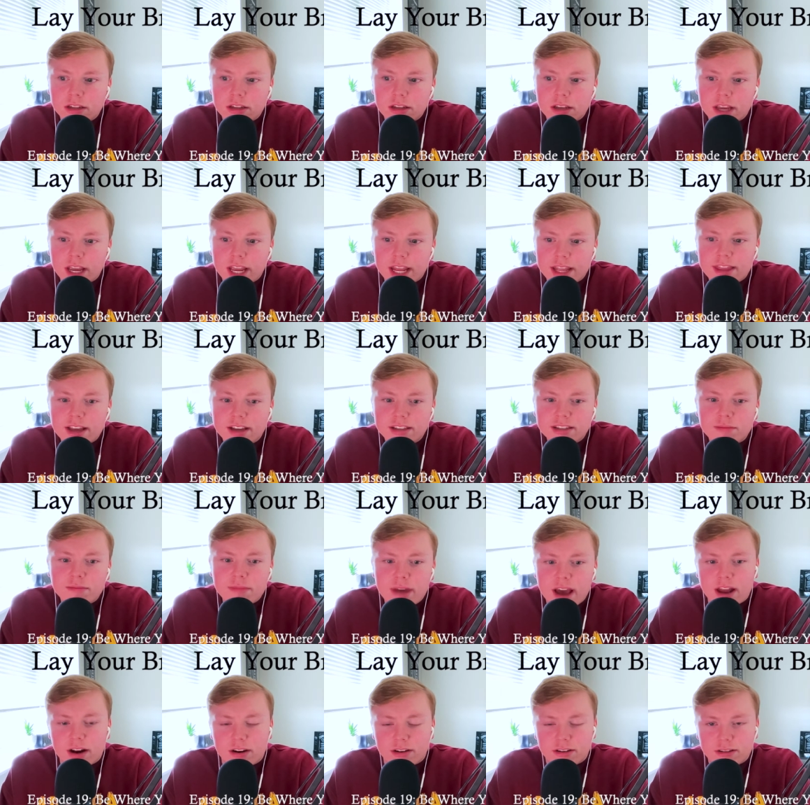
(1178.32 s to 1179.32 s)
it doesn't
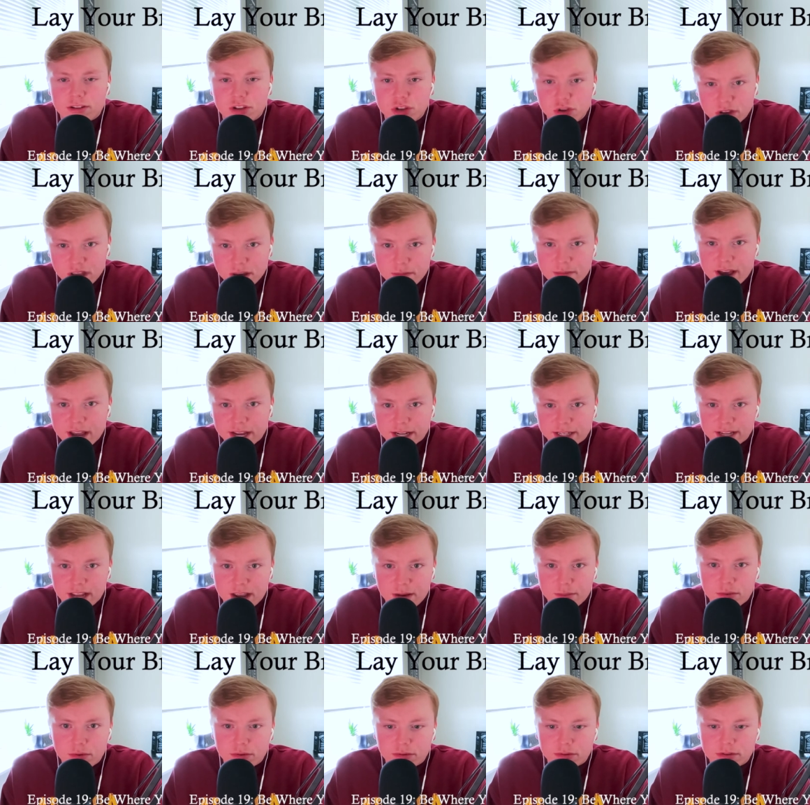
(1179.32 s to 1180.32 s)
matter. You get my
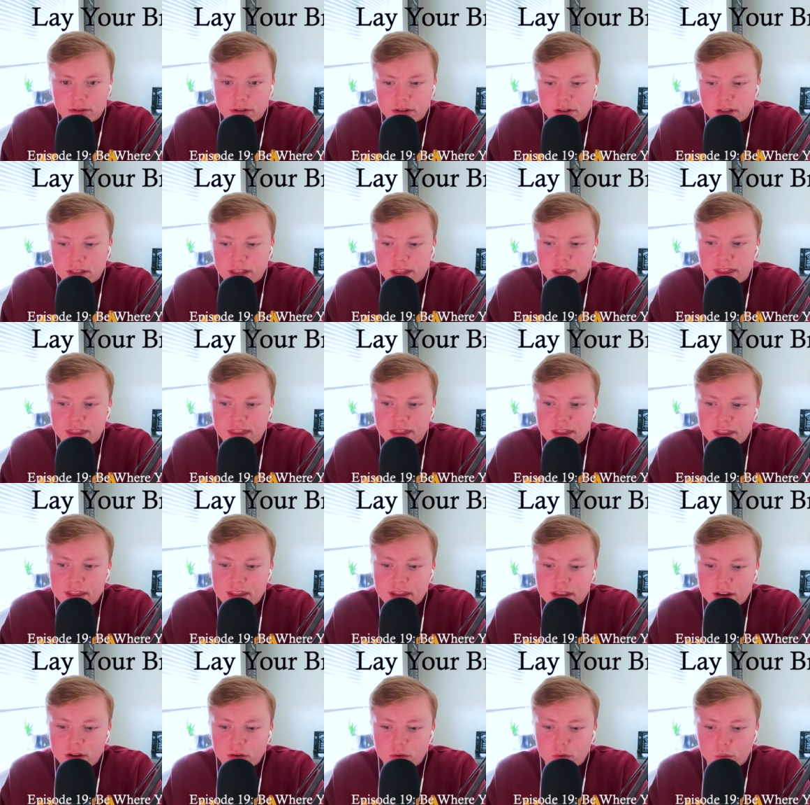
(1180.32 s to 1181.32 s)
examples.
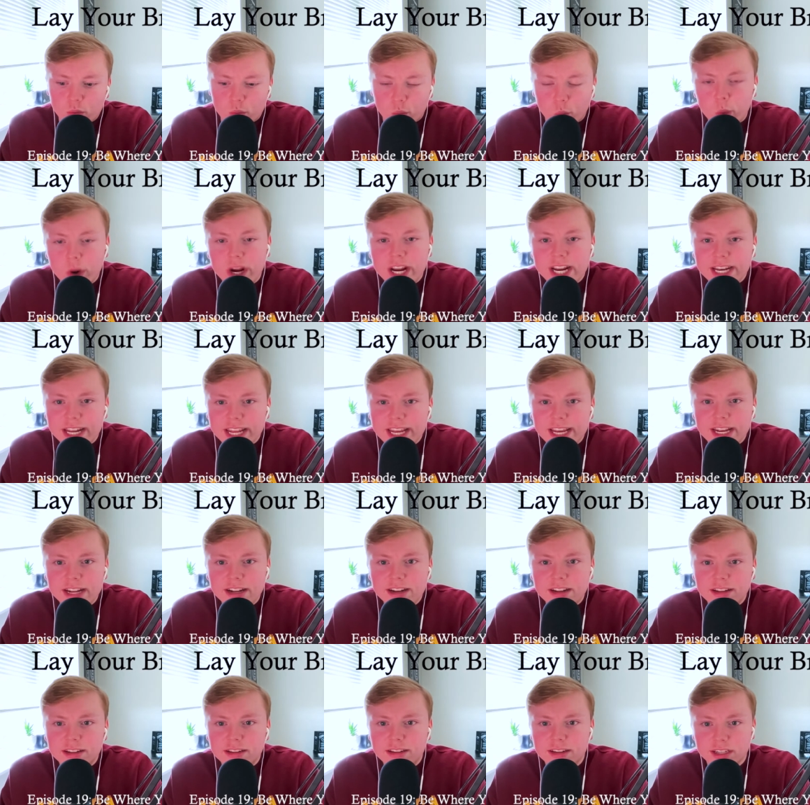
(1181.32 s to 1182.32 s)
We
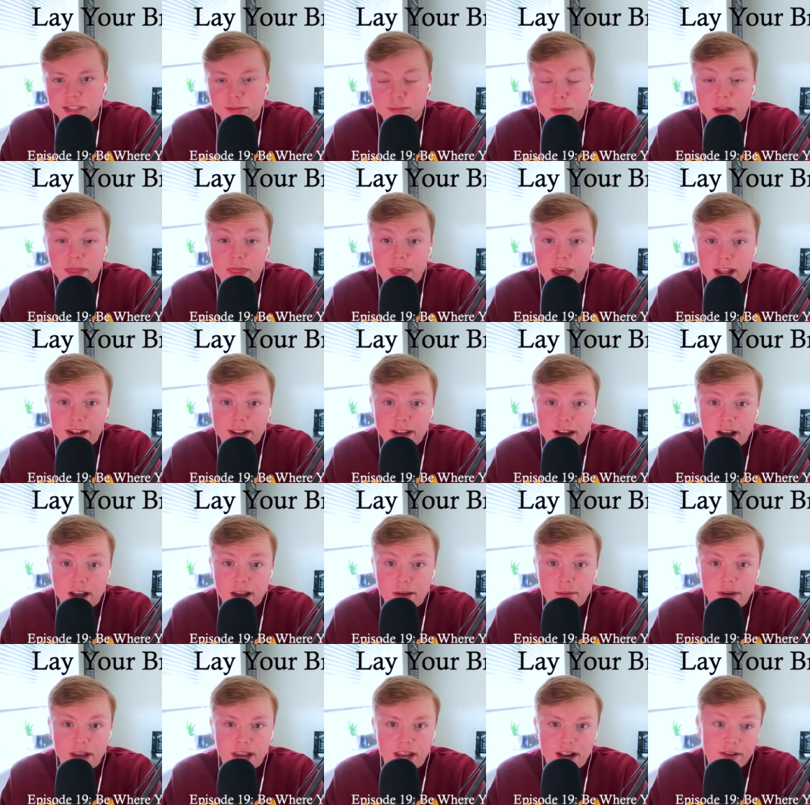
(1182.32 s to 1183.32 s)
need to spend that
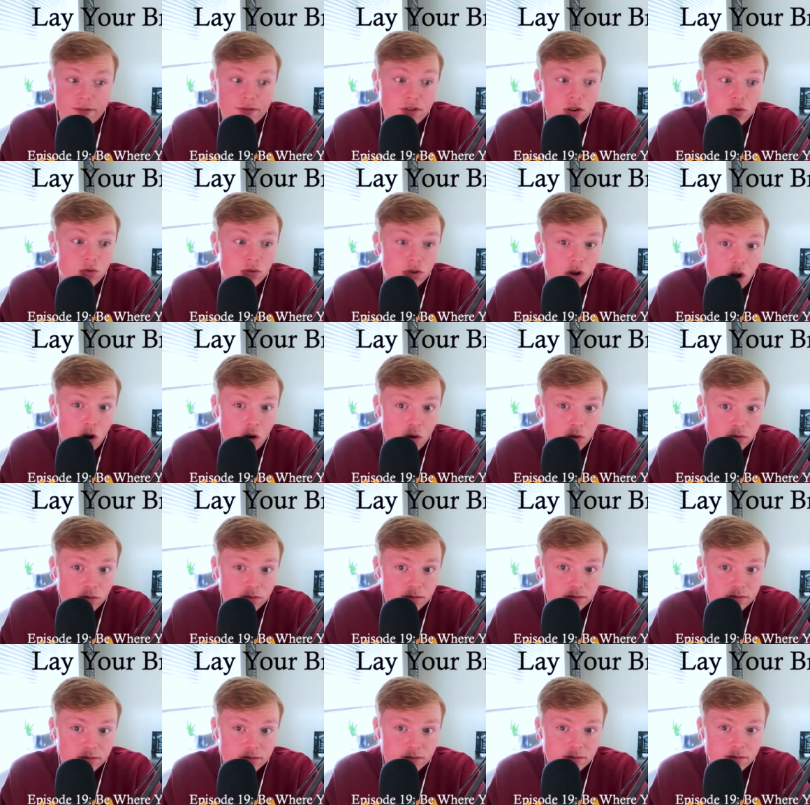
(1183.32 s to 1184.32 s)
time, and if you don't,
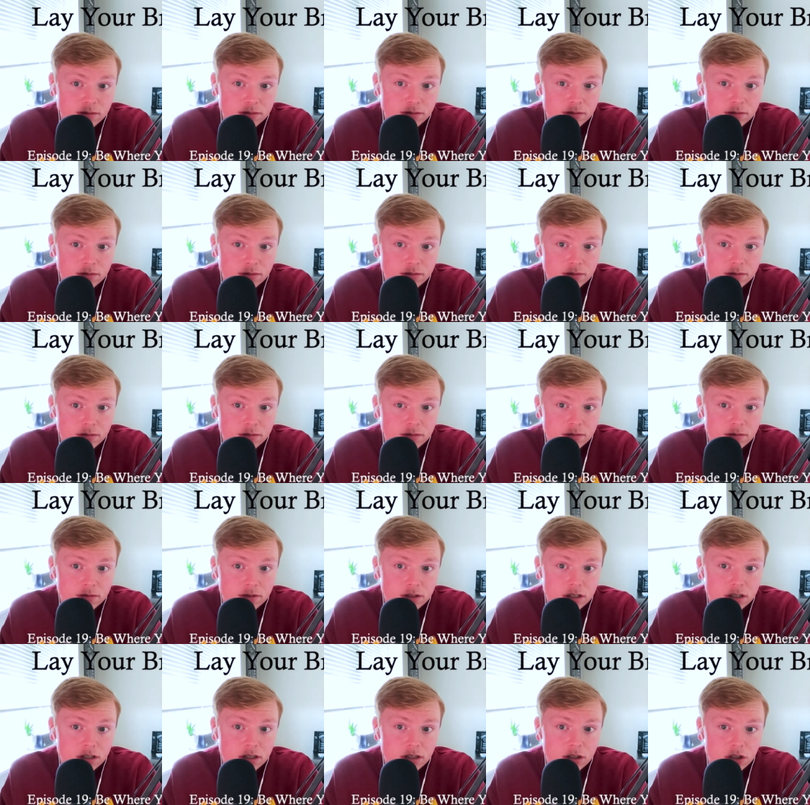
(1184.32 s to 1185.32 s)

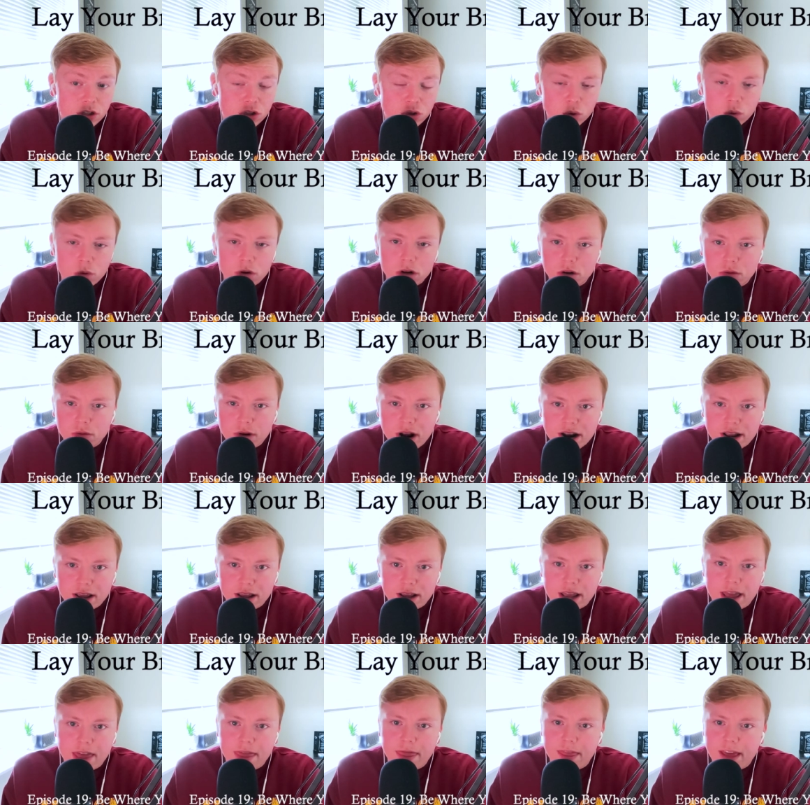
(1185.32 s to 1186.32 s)
you'll regret it.
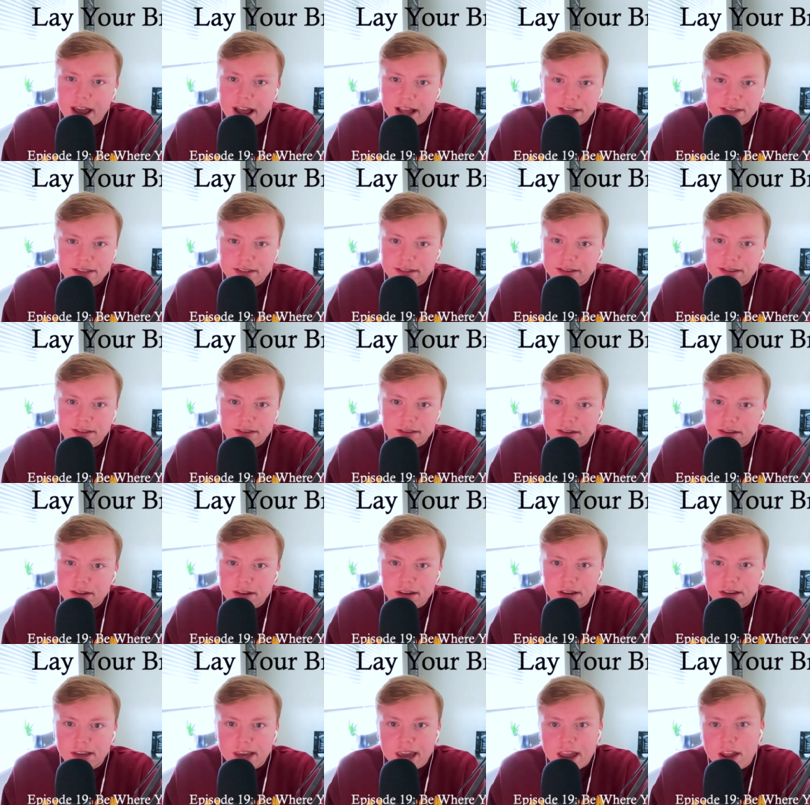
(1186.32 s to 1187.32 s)
And that's you
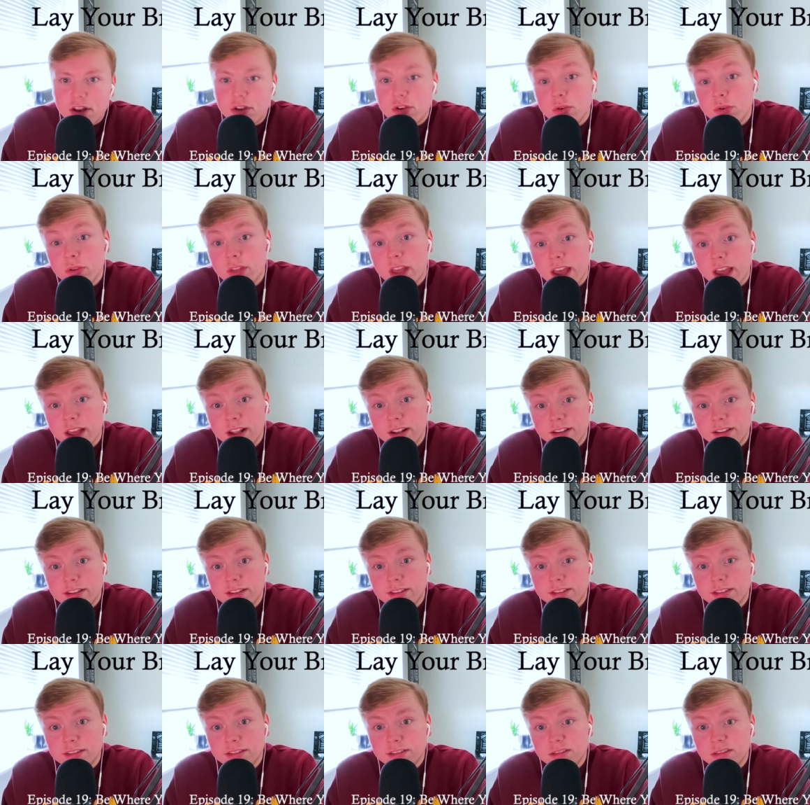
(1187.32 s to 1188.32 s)
can't do that
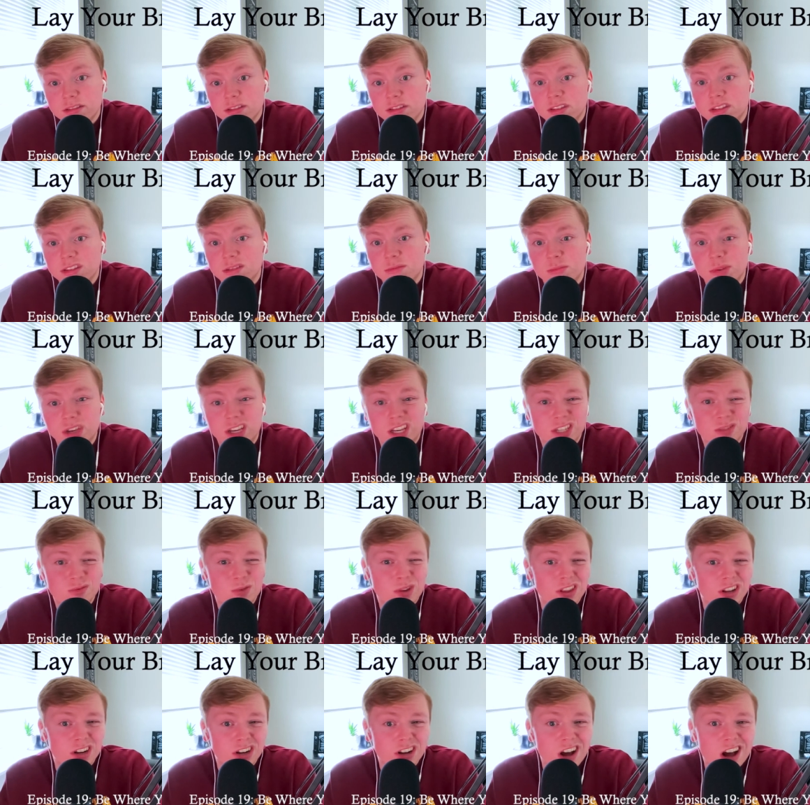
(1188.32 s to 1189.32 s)
because when
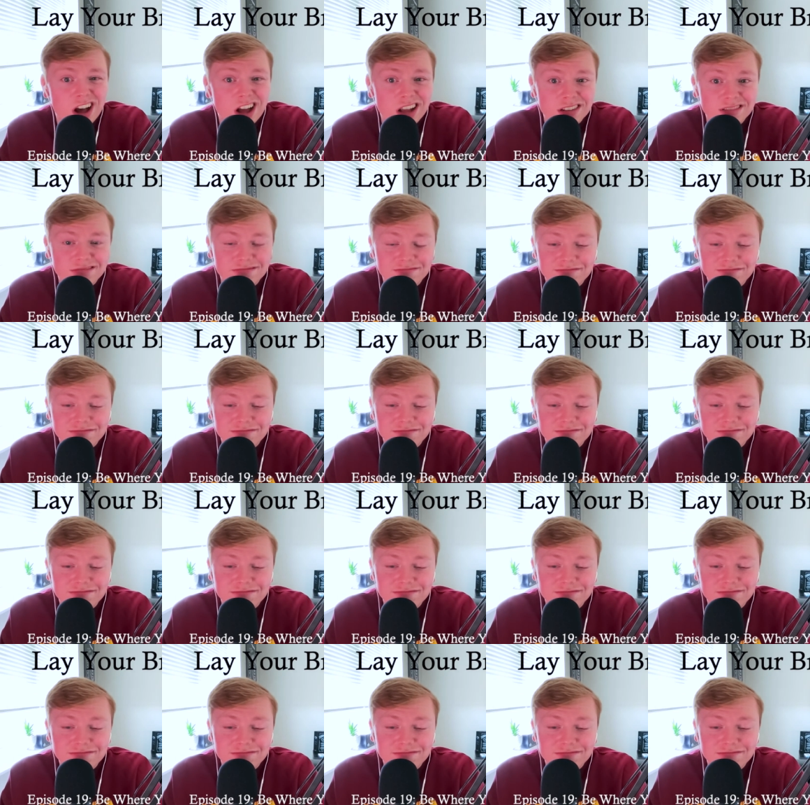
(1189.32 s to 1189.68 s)
they're gone,